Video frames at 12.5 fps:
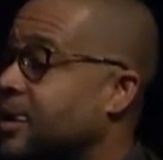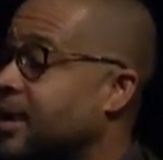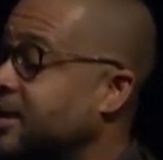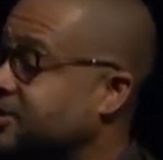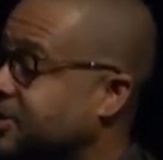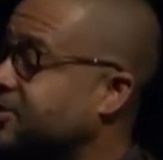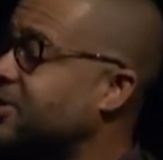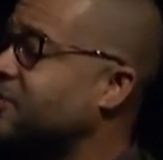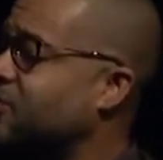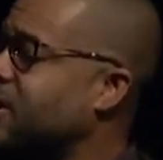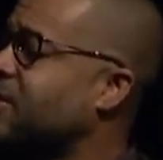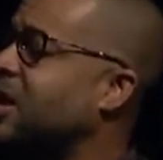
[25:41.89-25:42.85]
as
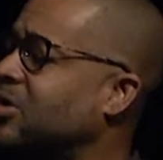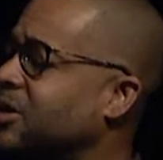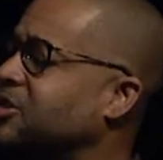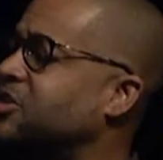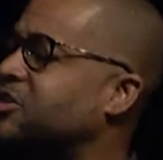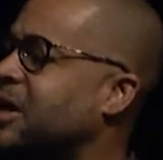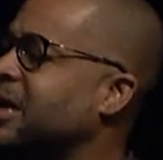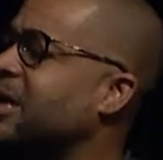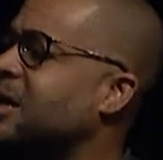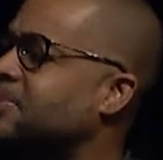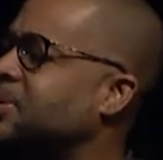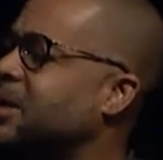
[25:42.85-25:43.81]
if we're the only straight
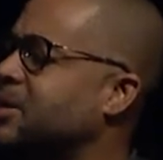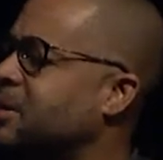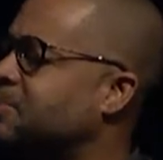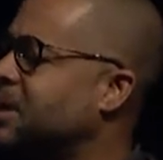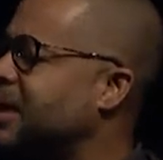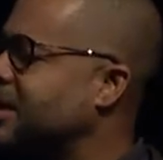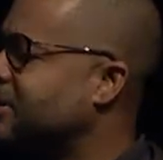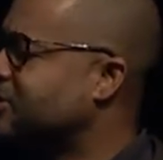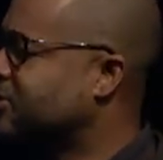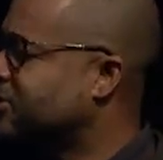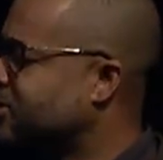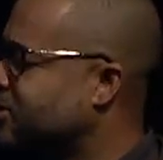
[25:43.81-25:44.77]
couple in the
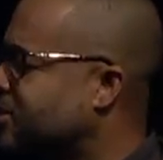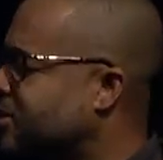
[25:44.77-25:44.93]
place.